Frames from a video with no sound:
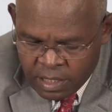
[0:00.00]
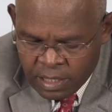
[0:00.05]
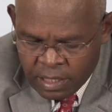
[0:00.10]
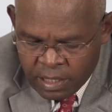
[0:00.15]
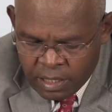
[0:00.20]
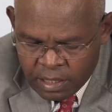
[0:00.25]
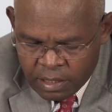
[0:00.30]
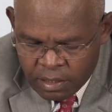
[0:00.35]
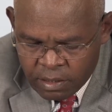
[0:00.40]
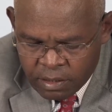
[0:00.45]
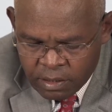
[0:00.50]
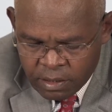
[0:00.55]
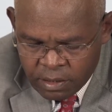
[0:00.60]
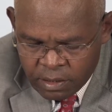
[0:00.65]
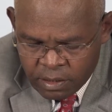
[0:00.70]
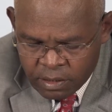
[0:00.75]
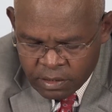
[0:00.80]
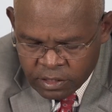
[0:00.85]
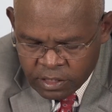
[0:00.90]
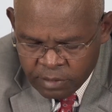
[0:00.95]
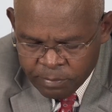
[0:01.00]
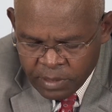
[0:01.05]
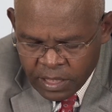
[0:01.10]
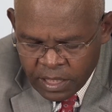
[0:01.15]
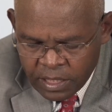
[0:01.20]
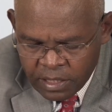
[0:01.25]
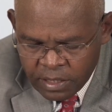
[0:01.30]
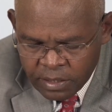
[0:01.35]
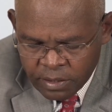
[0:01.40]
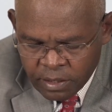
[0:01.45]
And
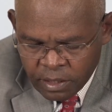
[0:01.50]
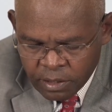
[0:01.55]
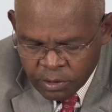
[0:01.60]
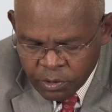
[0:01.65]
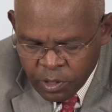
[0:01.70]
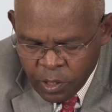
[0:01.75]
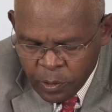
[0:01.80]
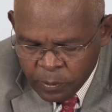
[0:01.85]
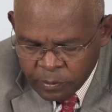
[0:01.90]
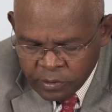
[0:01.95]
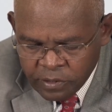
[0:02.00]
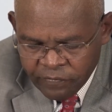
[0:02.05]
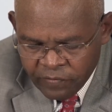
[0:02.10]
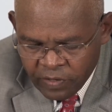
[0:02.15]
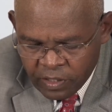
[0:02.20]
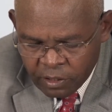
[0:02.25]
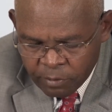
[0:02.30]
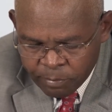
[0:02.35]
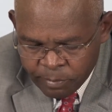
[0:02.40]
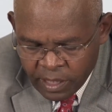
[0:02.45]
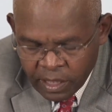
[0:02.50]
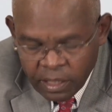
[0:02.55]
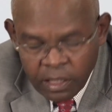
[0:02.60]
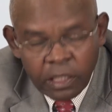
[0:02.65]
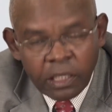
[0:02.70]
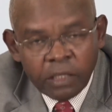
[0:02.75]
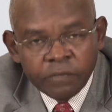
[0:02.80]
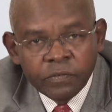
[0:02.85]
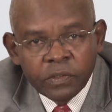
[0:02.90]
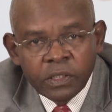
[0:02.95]
similarly, the rural
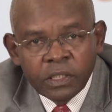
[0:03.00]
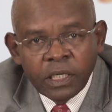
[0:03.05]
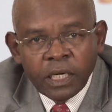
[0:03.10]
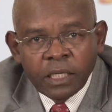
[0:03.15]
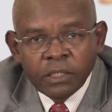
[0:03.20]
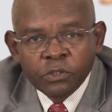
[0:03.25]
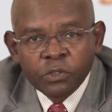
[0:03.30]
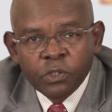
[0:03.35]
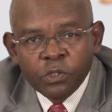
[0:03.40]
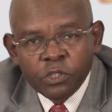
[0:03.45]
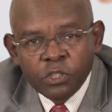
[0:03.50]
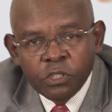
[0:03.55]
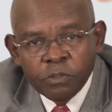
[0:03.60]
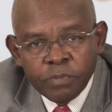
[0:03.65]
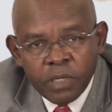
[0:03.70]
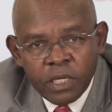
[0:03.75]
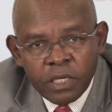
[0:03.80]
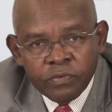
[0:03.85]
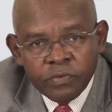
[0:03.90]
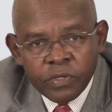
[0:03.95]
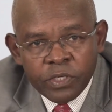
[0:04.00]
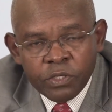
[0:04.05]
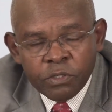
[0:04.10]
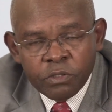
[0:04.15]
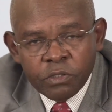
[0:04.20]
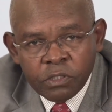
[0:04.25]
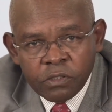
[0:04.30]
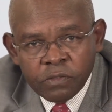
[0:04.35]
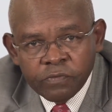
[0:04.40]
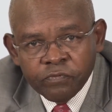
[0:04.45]
development levy has also been
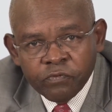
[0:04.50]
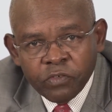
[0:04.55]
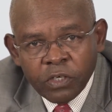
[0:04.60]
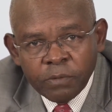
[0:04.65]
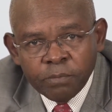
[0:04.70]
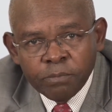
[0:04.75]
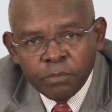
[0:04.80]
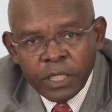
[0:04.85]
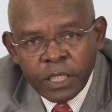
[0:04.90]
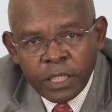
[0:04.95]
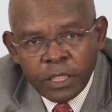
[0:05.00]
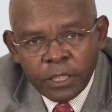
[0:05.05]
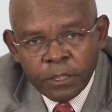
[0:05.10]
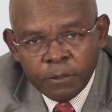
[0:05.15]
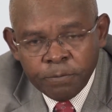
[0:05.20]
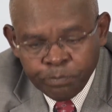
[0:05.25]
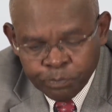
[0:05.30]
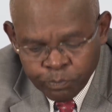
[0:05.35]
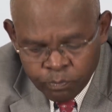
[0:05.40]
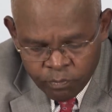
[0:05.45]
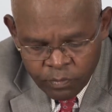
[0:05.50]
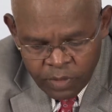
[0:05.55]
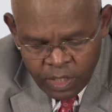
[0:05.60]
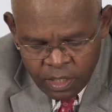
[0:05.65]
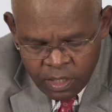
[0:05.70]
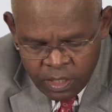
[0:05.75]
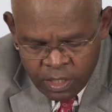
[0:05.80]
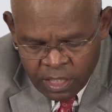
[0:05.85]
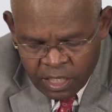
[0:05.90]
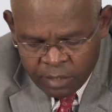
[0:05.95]
reduced from,
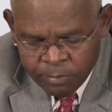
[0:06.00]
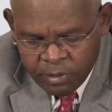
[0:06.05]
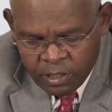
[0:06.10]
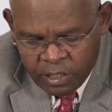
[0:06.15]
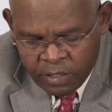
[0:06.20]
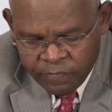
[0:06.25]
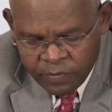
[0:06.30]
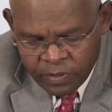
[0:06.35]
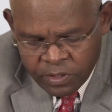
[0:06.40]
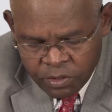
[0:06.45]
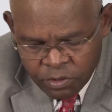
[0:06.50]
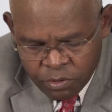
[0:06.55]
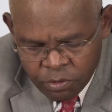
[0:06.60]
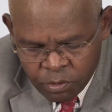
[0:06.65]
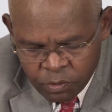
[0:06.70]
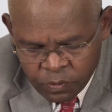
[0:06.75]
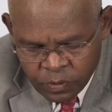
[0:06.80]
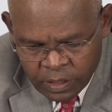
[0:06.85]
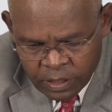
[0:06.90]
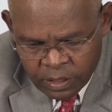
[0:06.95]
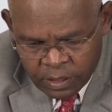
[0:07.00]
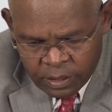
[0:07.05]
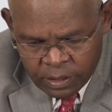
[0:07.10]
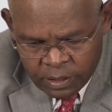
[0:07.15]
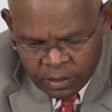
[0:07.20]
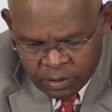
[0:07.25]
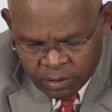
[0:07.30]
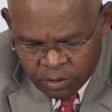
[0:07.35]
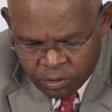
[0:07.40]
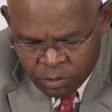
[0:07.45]
I believe it's to
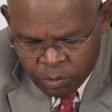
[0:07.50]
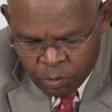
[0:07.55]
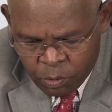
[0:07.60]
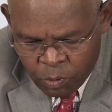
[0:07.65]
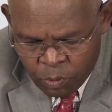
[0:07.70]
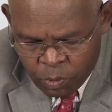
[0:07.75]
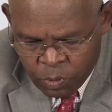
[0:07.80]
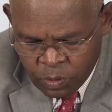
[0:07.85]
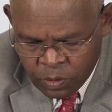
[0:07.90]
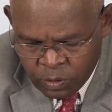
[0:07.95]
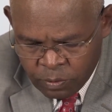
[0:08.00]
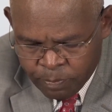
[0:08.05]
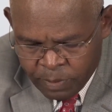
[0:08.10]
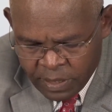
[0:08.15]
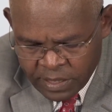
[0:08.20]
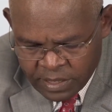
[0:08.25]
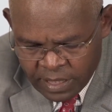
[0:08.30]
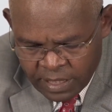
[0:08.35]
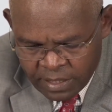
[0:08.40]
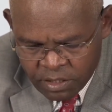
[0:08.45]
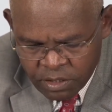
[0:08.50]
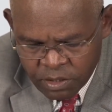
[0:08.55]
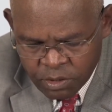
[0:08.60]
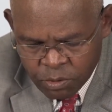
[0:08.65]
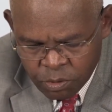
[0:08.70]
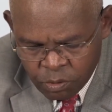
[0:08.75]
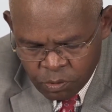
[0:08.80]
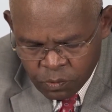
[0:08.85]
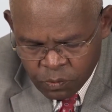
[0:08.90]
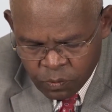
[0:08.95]

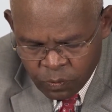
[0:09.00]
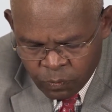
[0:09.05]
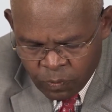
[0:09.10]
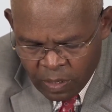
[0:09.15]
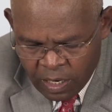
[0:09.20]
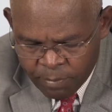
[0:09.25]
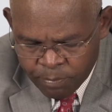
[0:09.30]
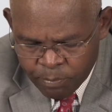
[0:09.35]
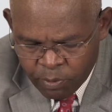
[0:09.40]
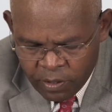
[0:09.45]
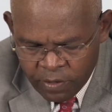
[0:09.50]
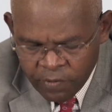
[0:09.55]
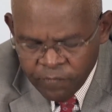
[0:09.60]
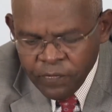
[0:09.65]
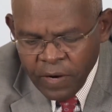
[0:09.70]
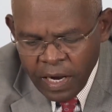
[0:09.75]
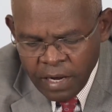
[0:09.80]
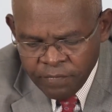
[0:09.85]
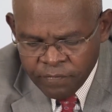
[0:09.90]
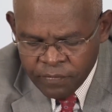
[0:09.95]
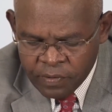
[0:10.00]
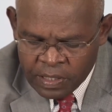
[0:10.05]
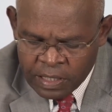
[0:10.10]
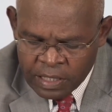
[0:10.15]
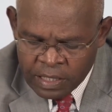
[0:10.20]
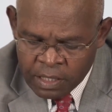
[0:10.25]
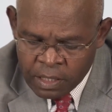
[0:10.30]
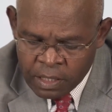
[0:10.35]
2% to 1.5.